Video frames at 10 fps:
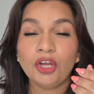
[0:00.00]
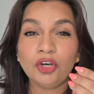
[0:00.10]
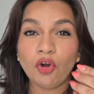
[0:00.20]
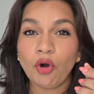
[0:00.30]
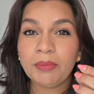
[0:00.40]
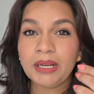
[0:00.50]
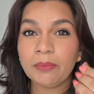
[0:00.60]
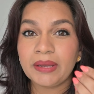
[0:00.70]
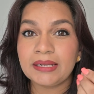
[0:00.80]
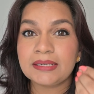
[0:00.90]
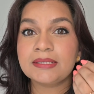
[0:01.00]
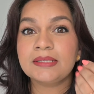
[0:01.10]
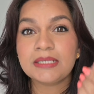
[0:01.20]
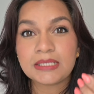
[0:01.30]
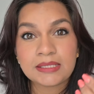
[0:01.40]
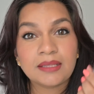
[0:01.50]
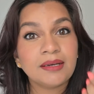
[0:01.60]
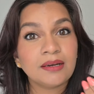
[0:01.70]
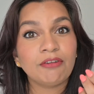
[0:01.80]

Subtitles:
normally when it is this thin